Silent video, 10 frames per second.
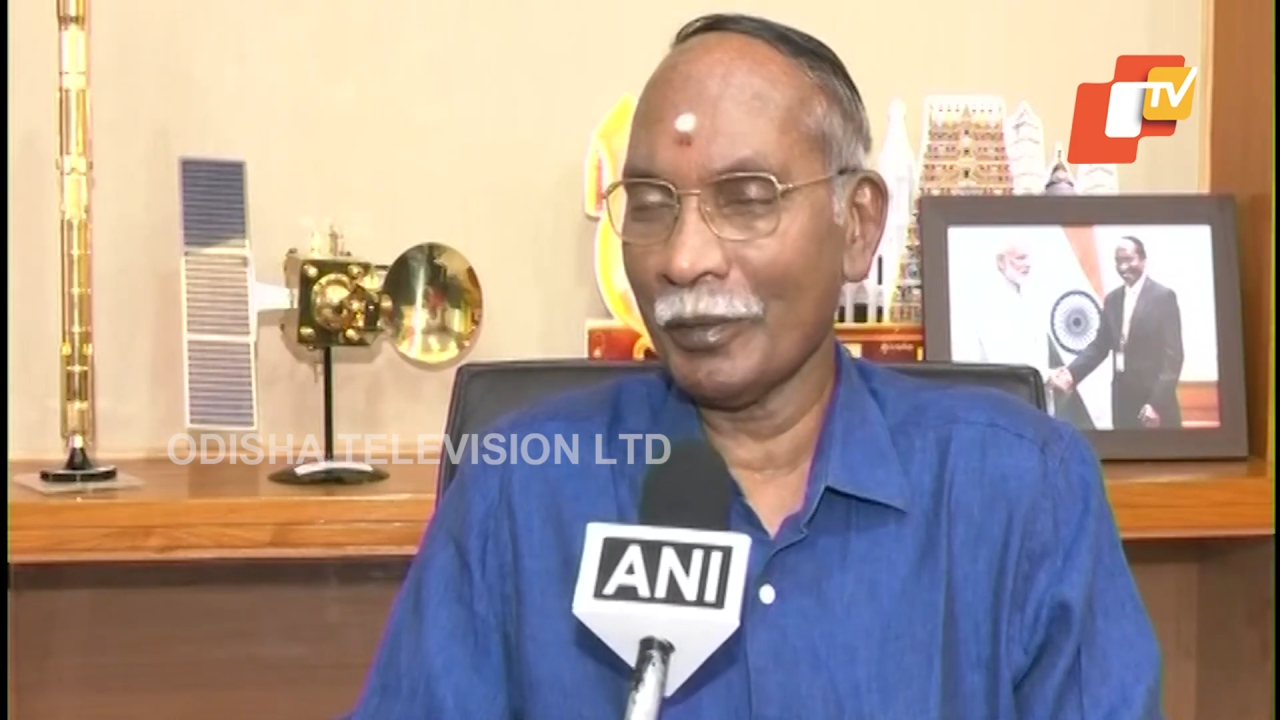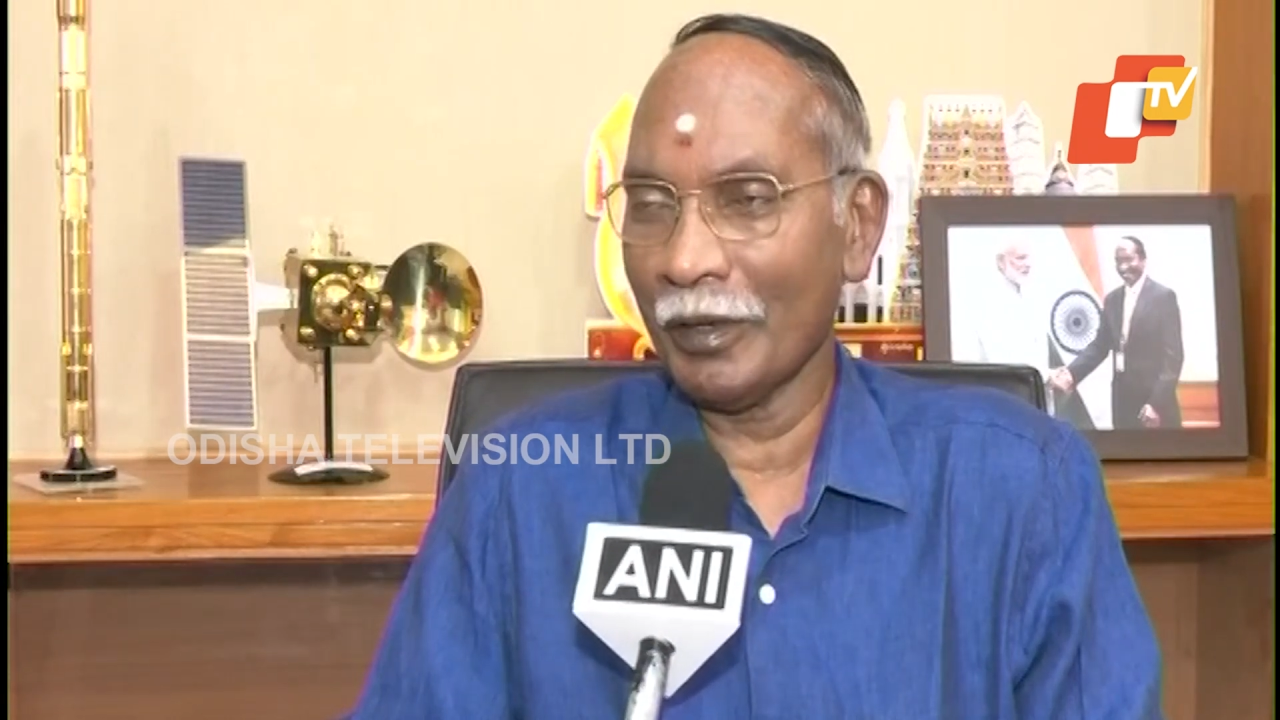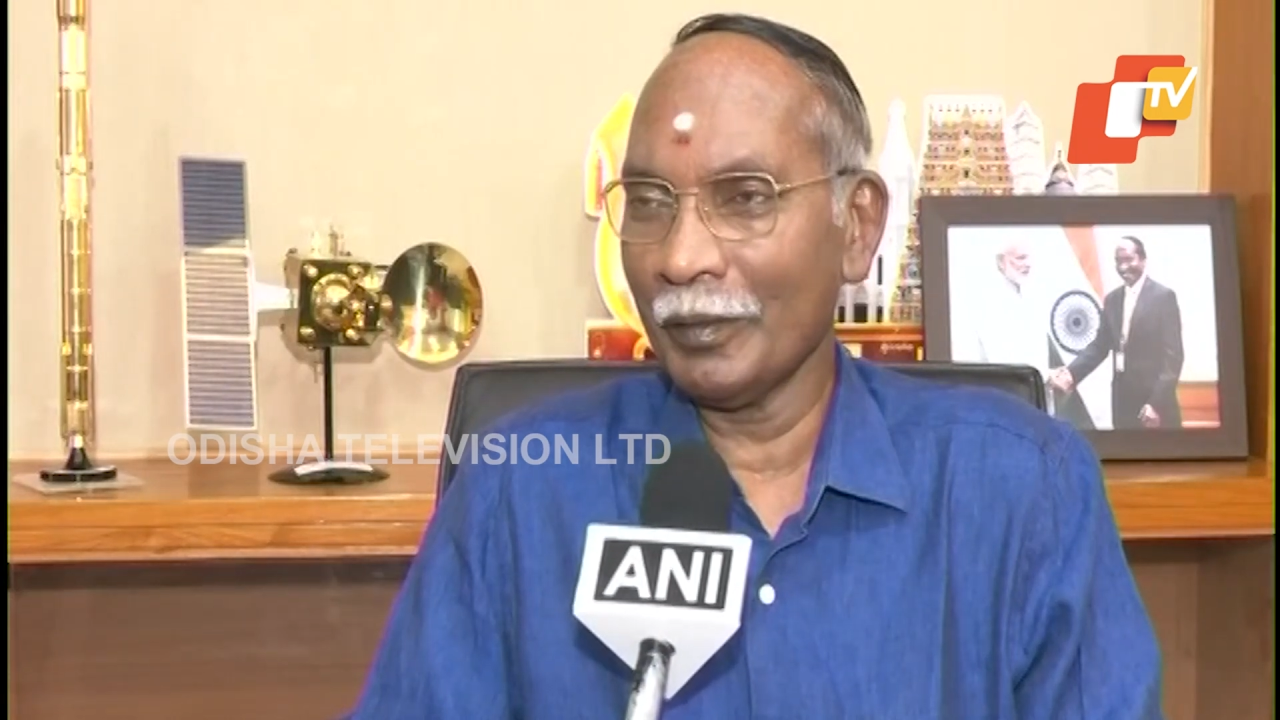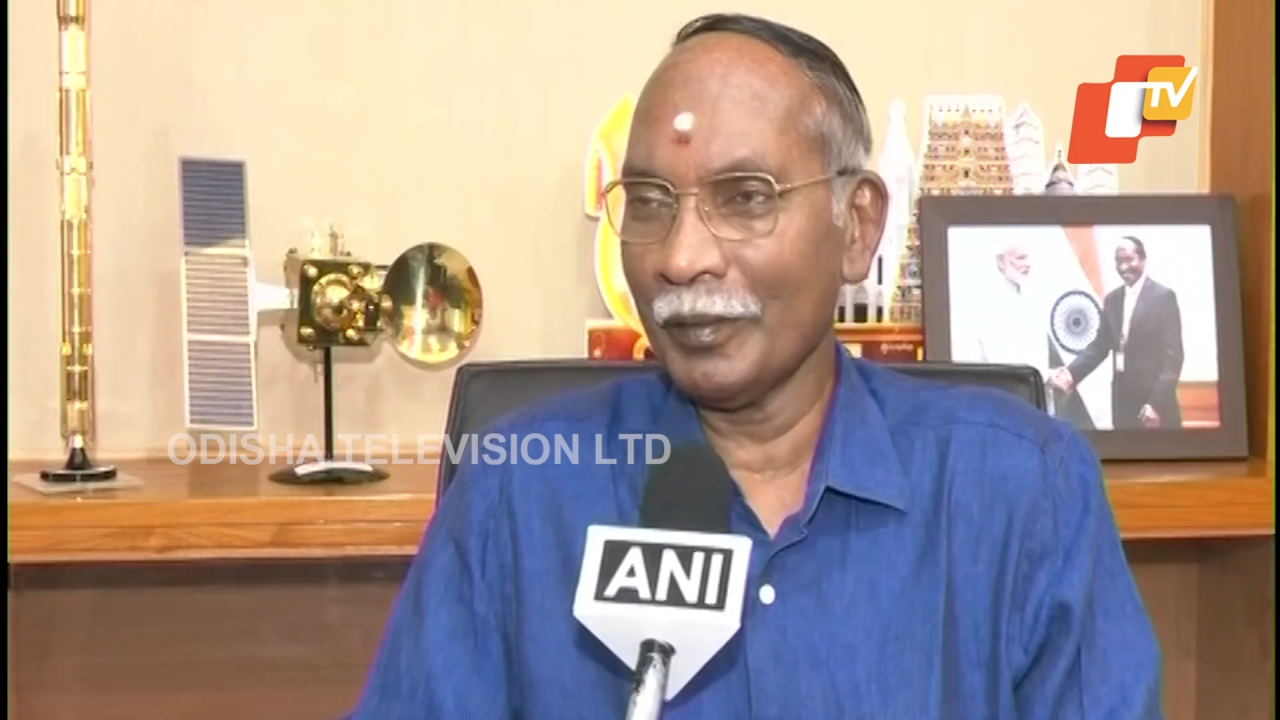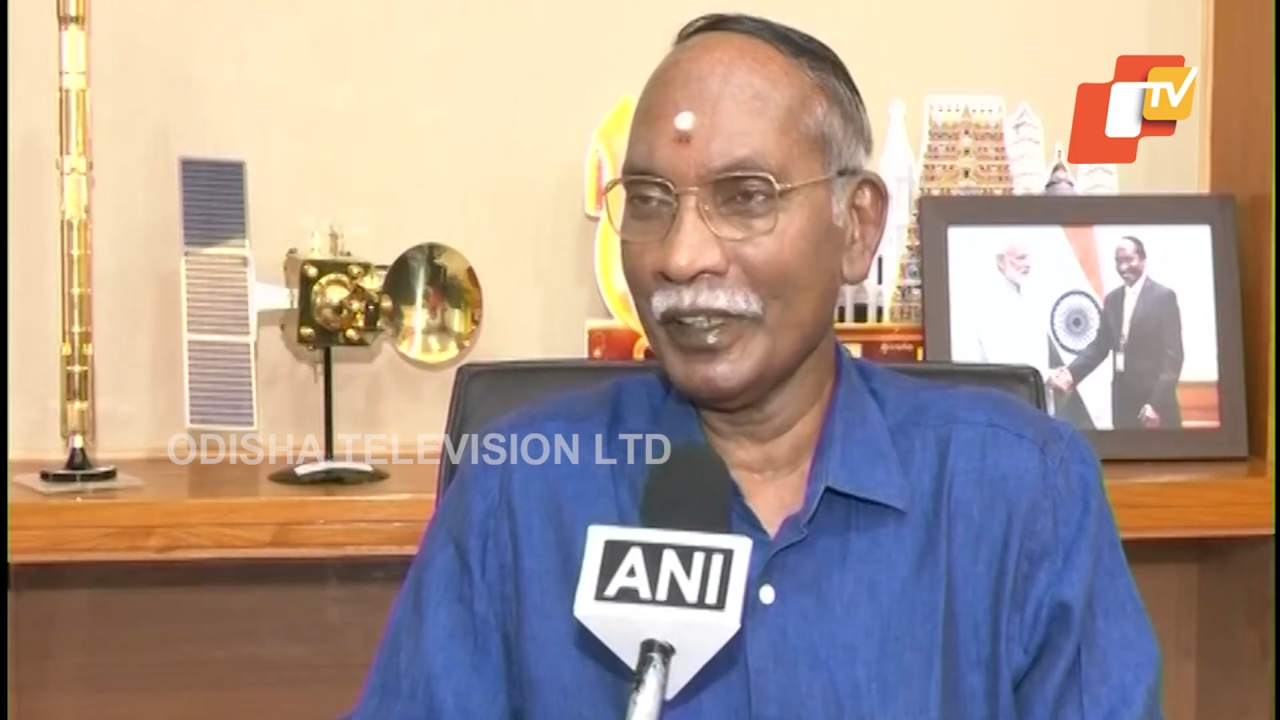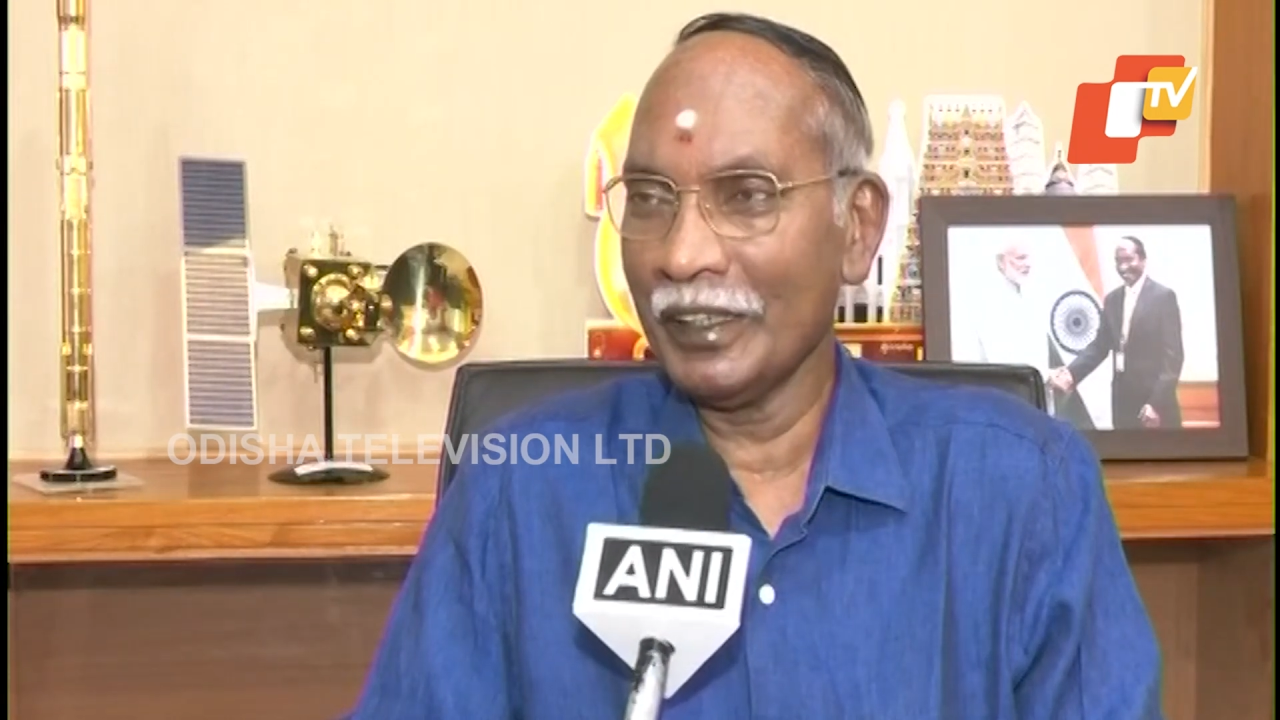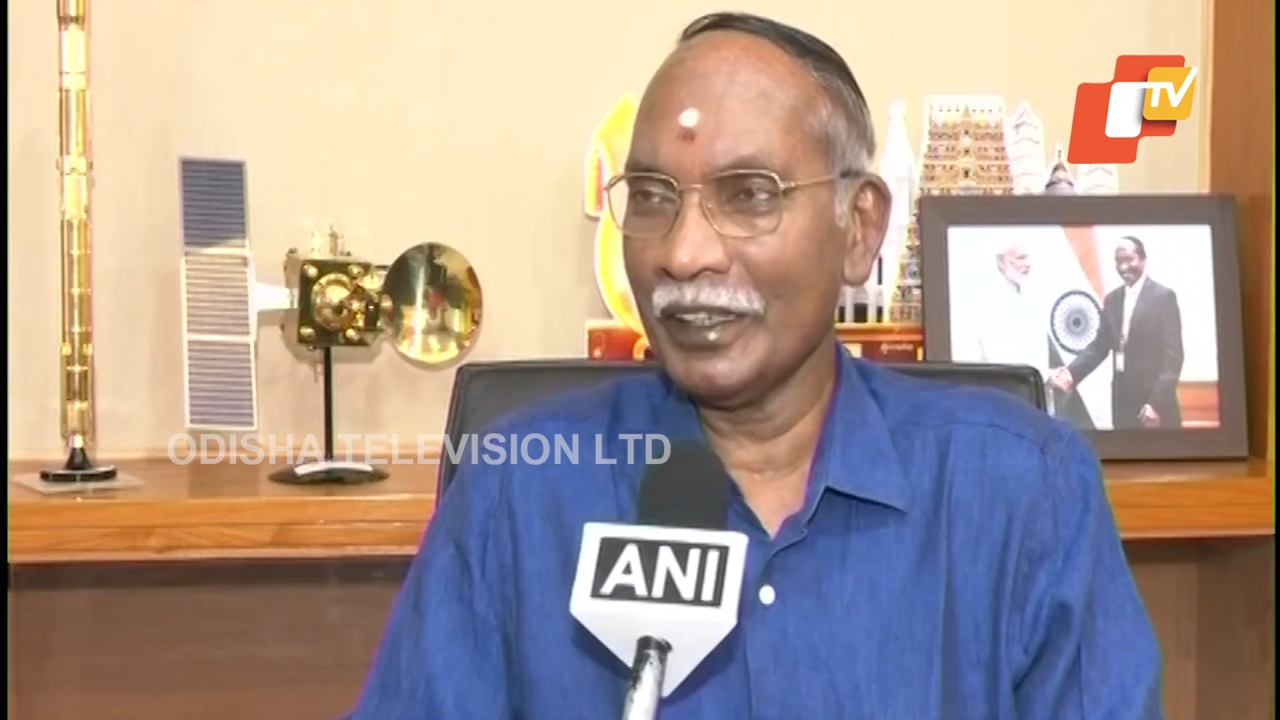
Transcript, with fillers: probably